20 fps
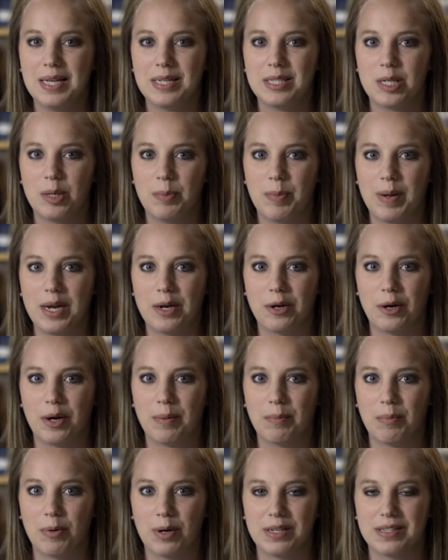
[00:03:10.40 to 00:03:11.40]
to Peter
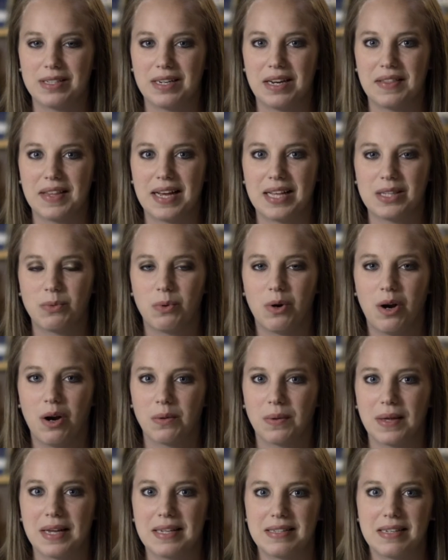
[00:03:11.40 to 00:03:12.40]
in prison, and that's where
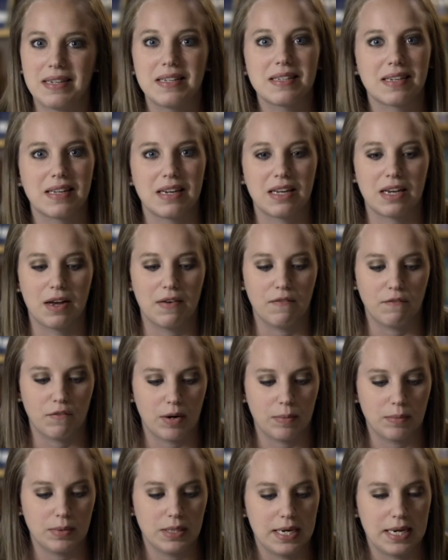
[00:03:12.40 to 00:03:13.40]
our lesson is going to come
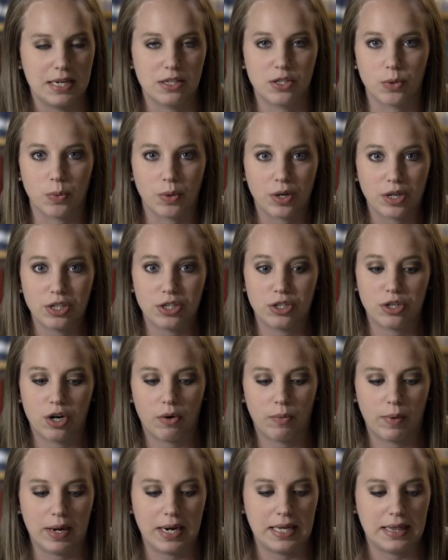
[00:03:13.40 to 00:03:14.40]
from today. So we're going to
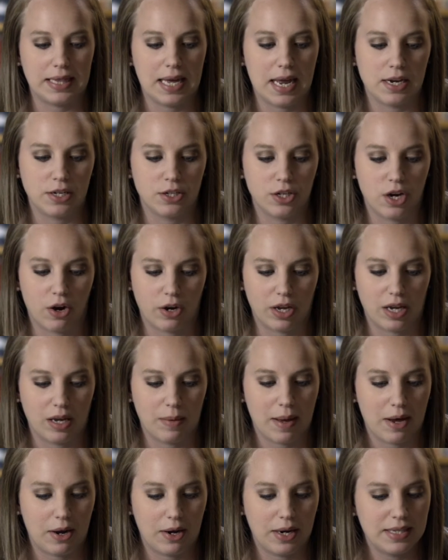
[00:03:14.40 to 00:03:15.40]
start reading that and talking
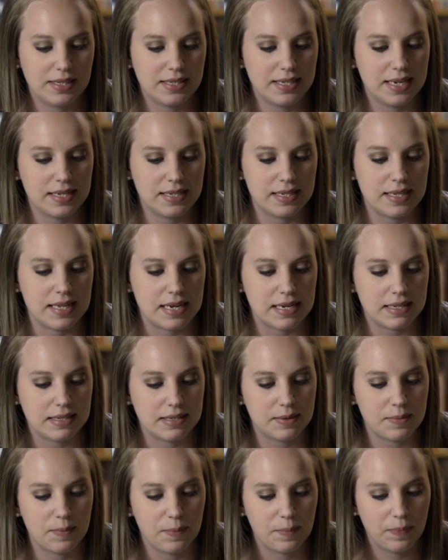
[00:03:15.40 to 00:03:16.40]
about it. It says
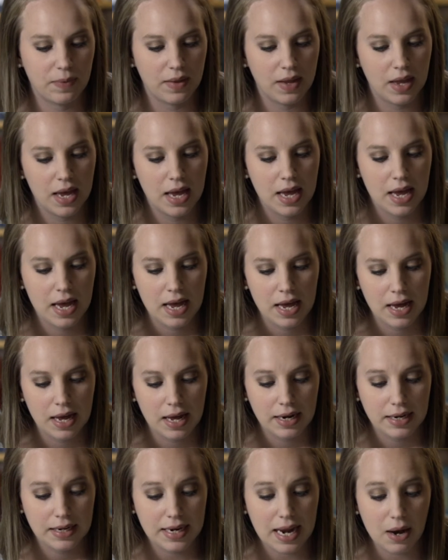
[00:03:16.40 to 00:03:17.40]
this.
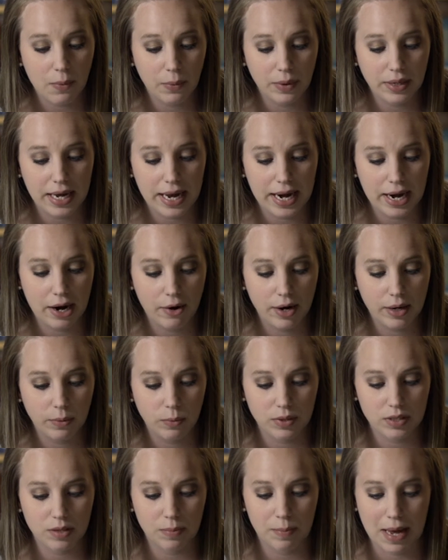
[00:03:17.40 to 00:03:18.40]
Now when
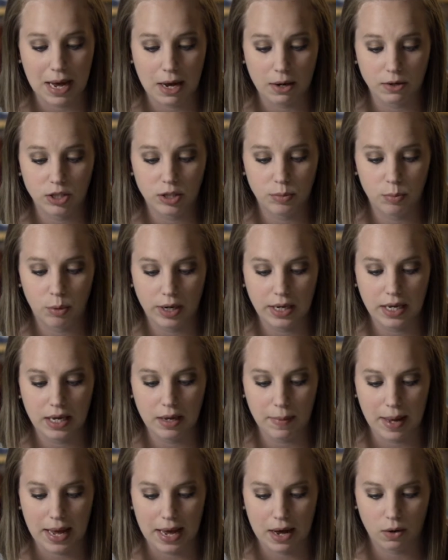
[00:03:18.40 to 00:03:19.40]
Herod was about to bring
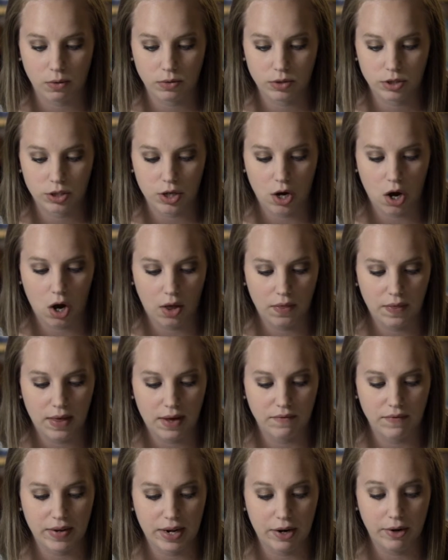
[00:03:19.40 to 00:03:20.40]
him out, on
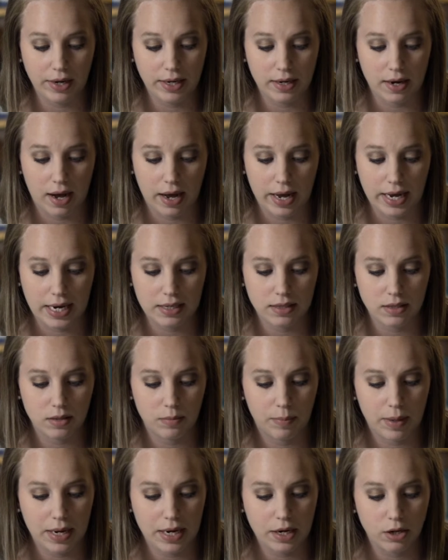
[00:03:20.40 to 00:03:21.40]
that very night,
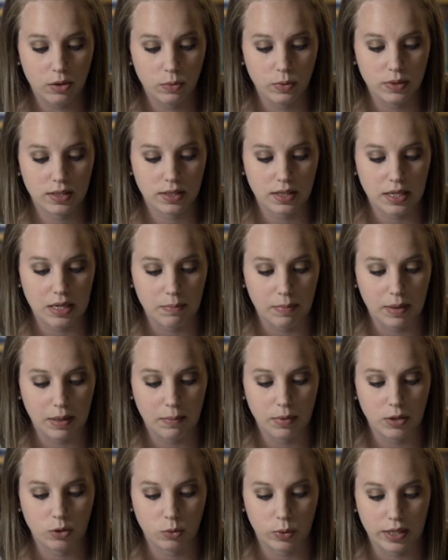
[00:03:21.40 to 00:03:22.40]
Peter was
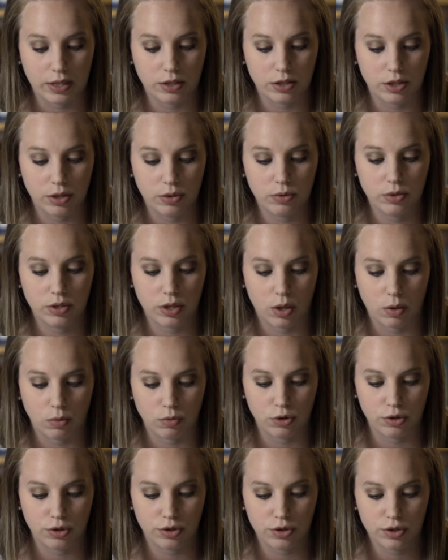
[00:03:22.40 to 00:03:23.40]
sleeping between 2
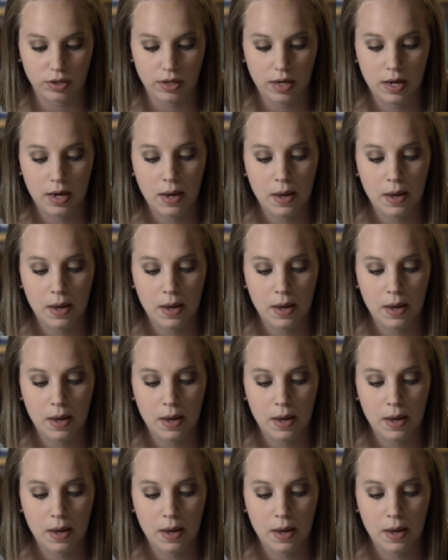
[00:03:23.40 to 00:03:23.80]
soldiers,